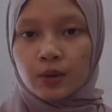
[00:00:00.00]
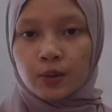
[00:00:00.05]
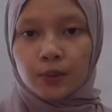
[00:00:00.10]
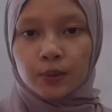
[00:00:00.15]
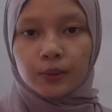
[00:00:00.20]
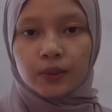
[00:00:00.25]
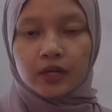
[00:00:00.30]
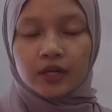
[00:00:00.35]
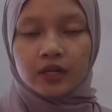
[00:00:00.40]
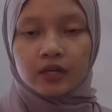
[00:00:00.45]

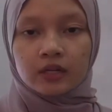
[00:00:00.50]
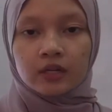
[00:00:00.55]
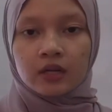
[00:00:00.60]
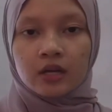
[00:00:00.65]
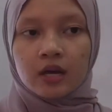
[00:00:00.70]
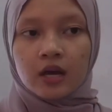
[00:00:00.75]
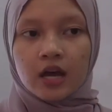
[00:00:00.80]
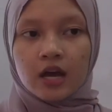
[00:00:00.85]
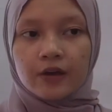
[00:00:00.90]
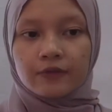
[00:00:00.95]
where
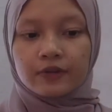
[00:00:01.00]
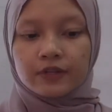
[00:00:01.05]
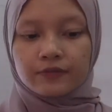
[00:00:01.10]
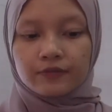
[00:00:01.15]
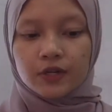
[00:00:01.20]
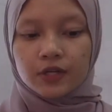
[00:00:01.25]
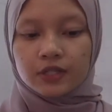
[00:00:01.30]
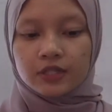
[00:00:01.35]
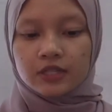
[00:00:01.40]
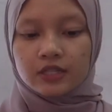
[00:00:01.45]
I will
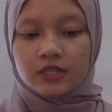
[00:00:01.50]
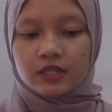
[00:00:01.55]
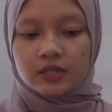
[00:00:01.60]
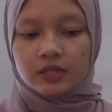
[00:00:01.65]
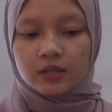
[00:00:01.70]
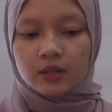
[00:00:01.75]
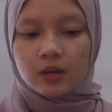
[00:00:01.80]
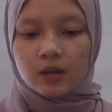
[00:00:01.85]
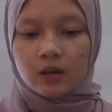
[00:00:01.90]
focus